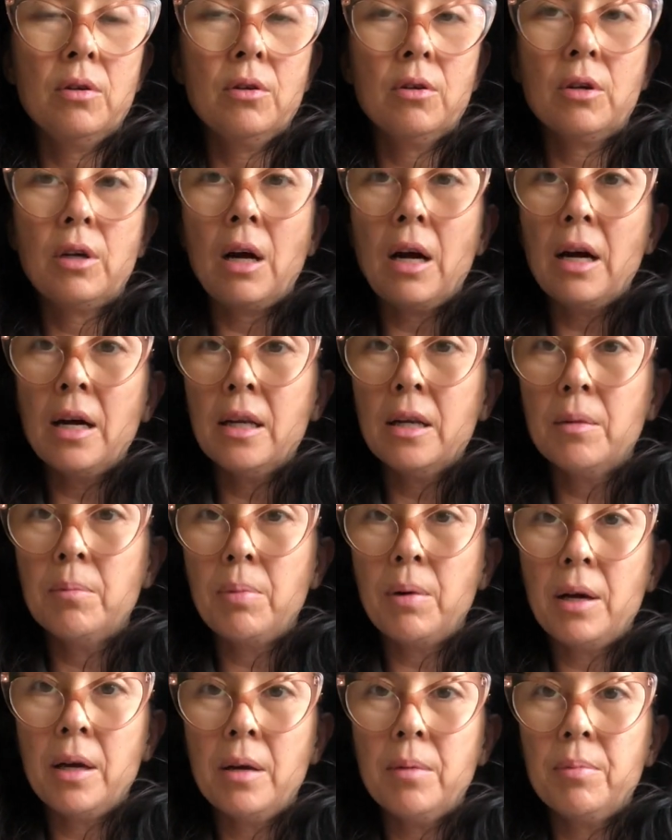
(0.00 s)
guided
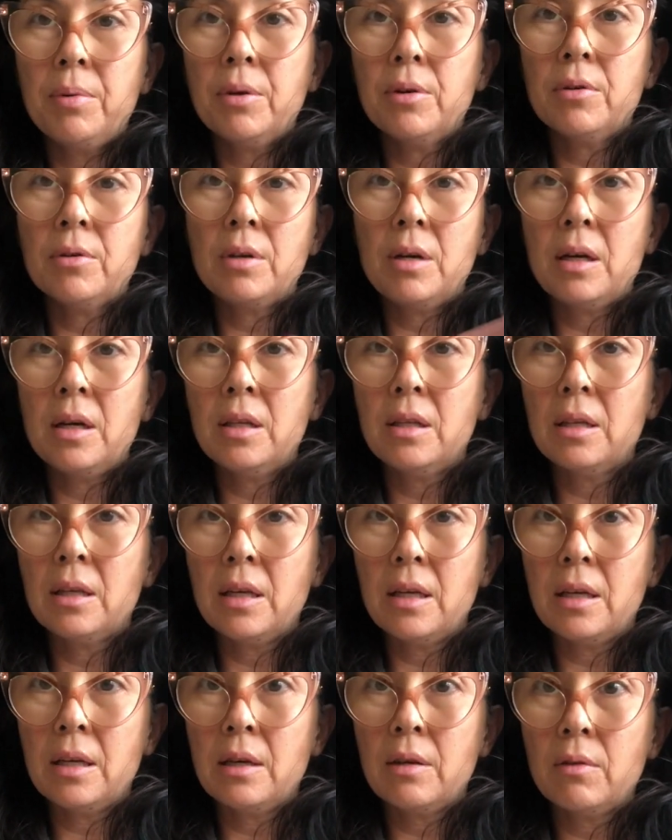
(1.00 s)
by it, but you're not
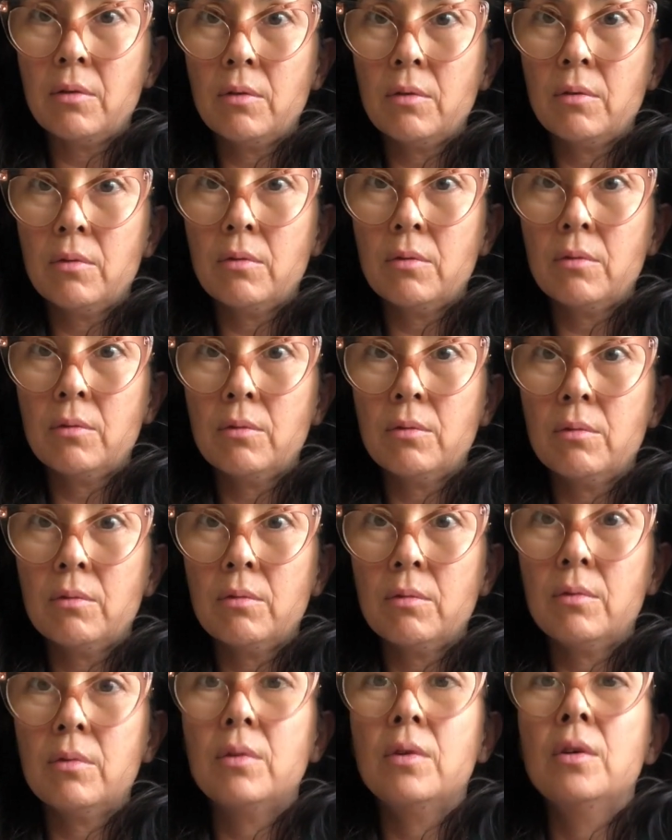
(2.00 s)
like
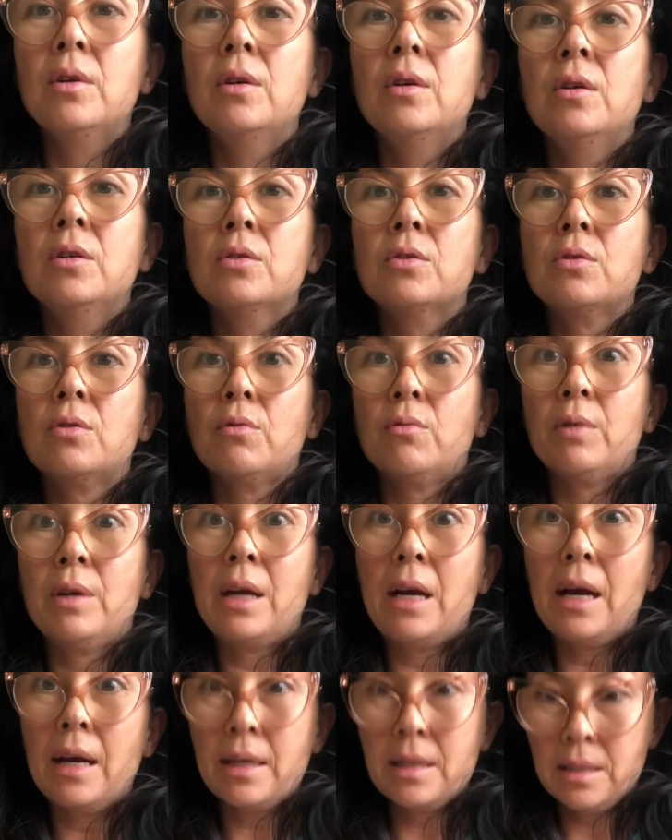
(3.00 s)
sort of
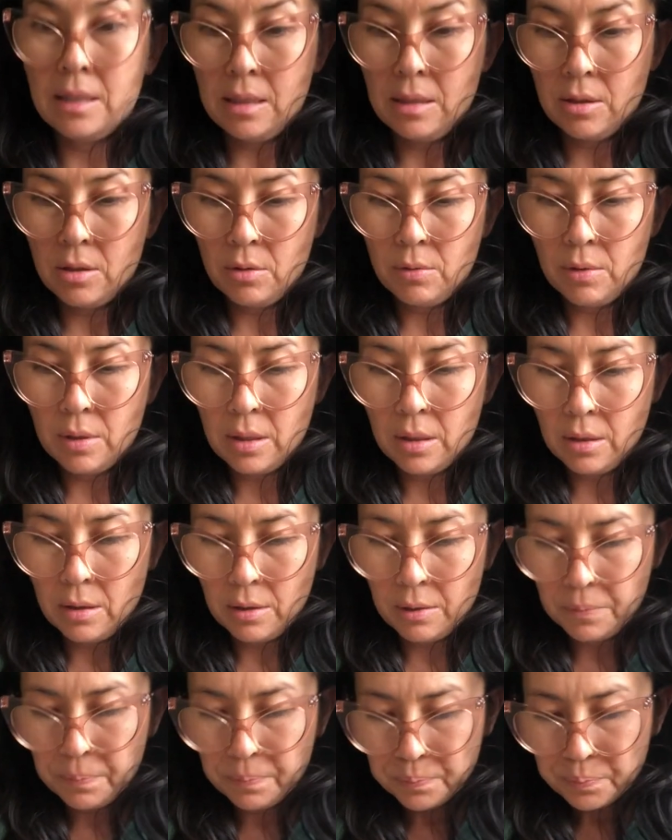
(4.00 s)
reacting to it, you know.